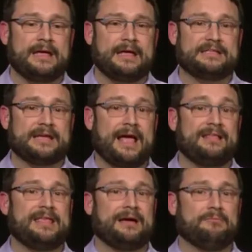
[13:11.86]
It's
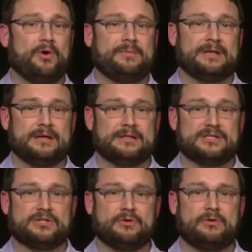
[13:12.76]
at that moment in the
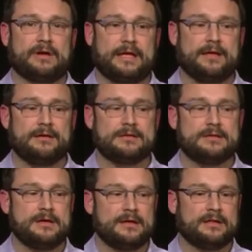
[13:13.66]
story
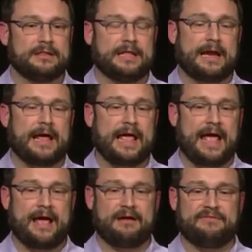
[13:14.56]
that I
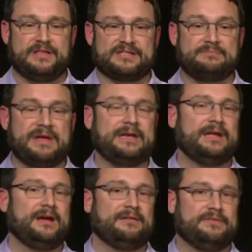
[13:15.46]
have this
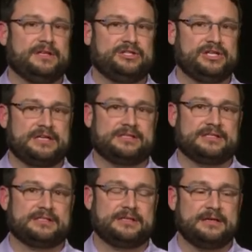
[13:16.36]
meaning of the
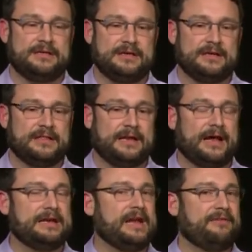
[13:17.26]
Jesus that
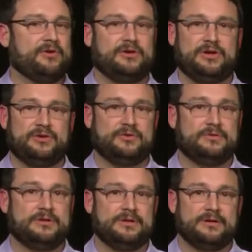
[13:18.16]
I never
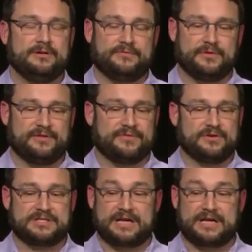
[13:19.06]
knew for the first